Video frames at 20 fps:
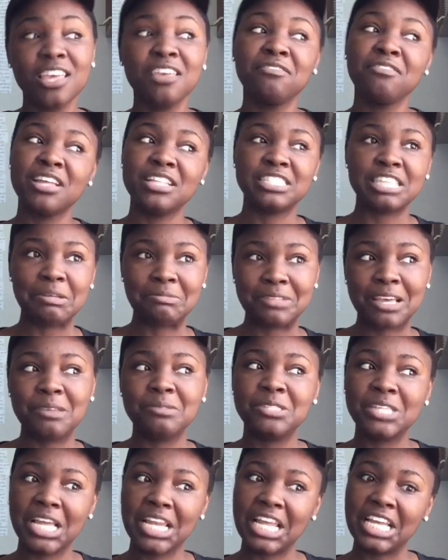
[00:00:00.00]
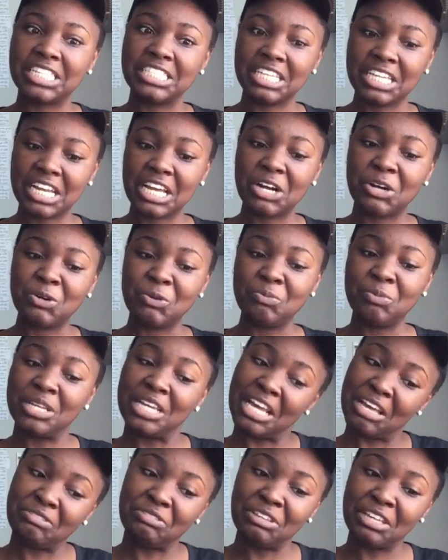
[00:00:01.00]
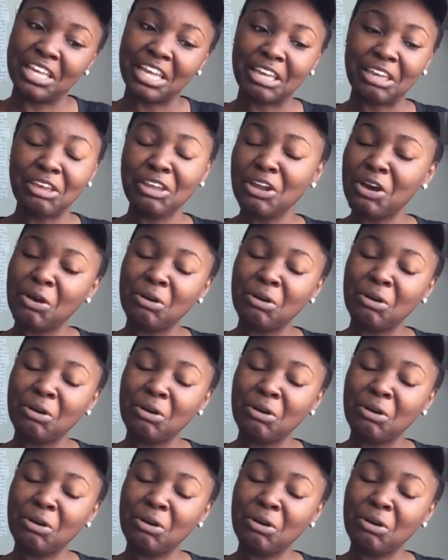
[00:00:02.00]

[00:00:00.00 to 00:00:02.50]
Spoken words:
Even sometimes your lecturer will be laughing.